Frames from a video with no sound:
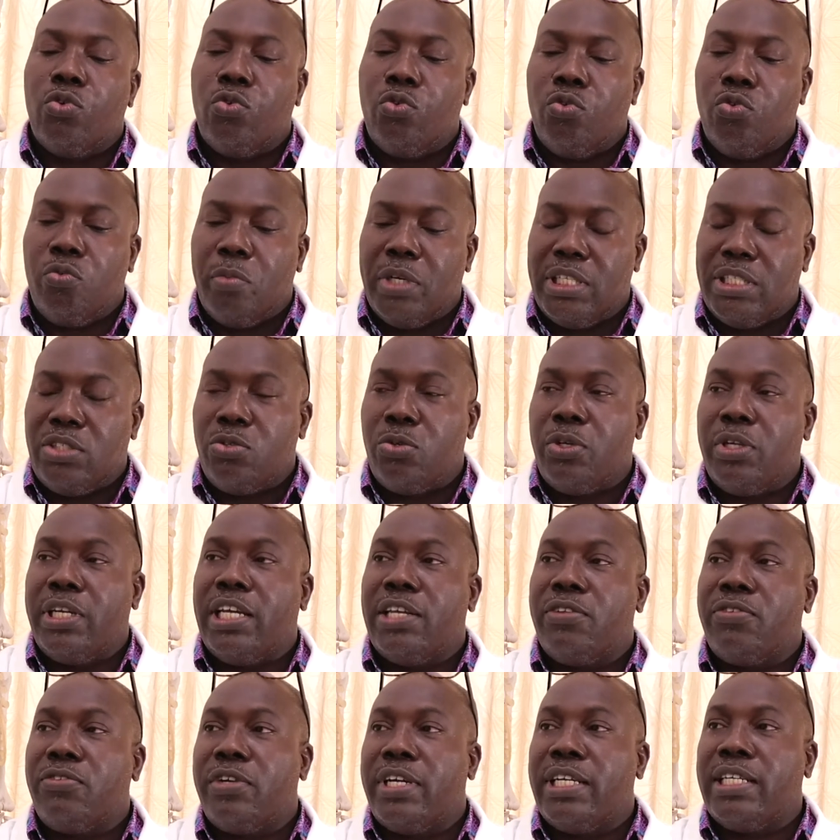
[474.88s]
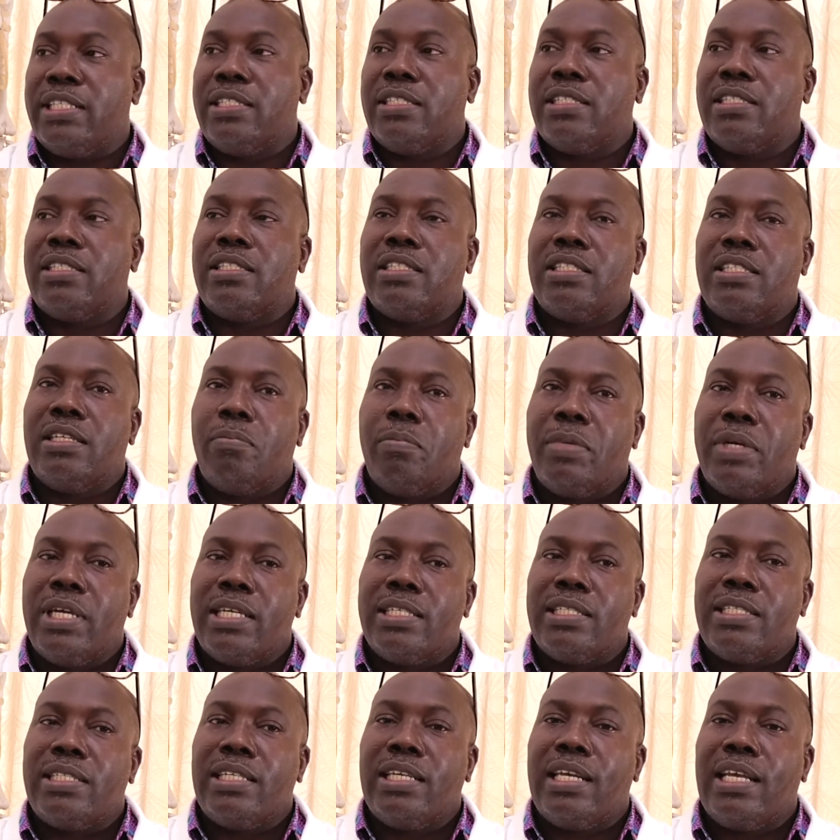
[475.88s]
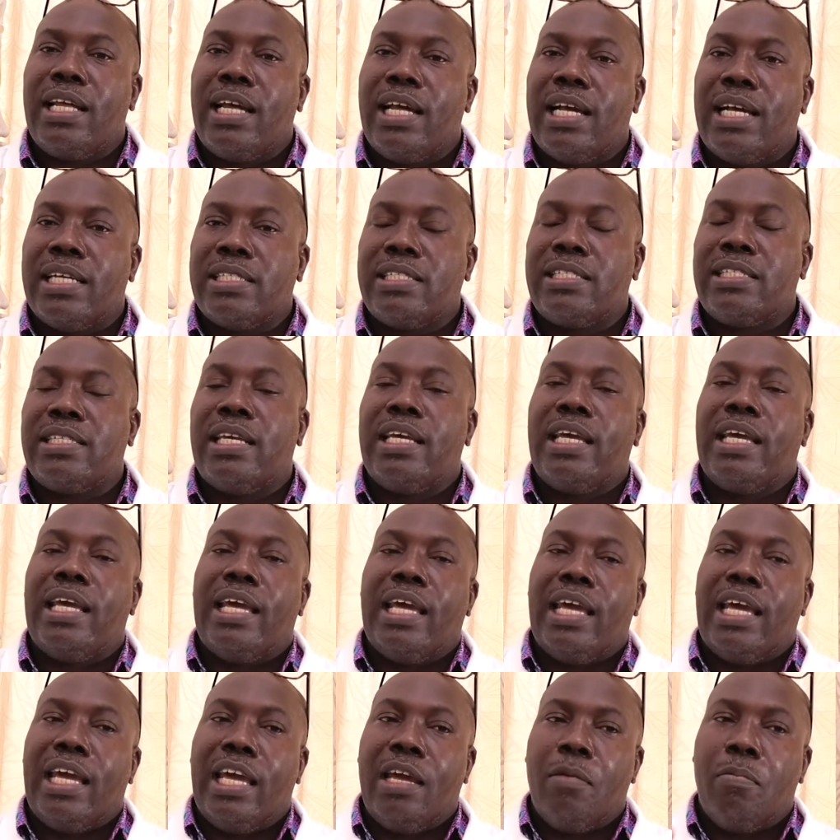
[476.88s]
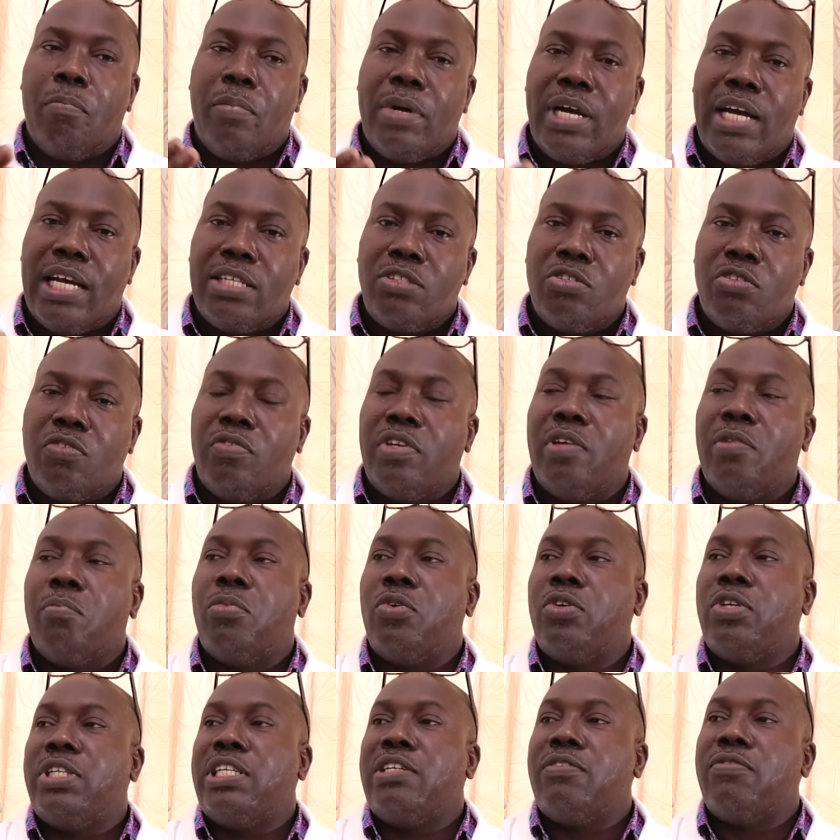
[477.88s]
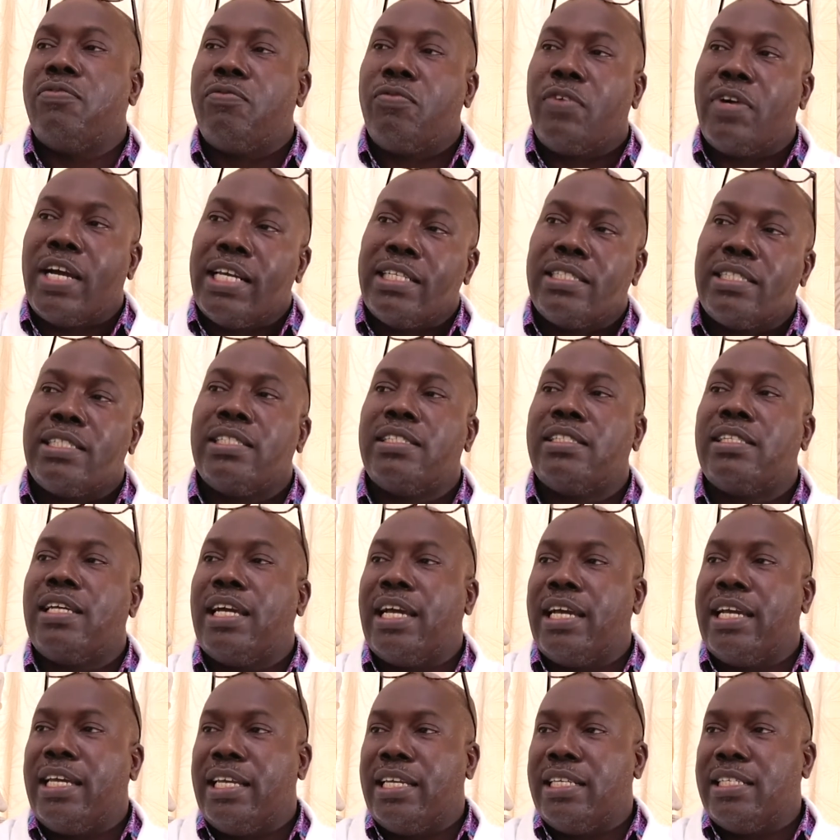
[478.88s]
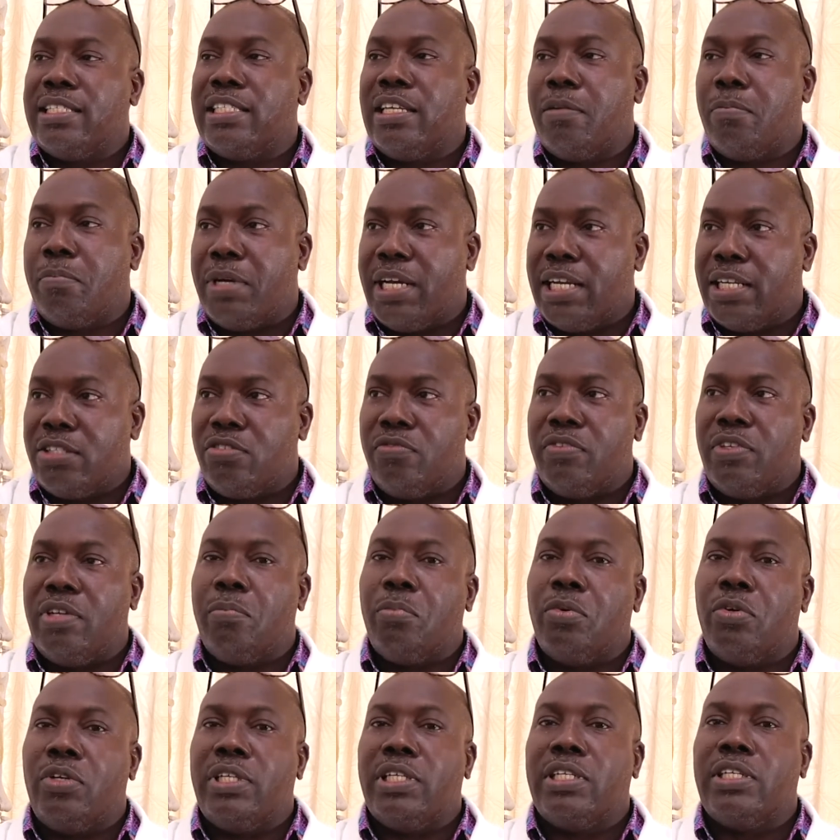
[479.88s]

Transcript: rheumatoid arthritis, the person has a part of the body fighting against a part the of the body.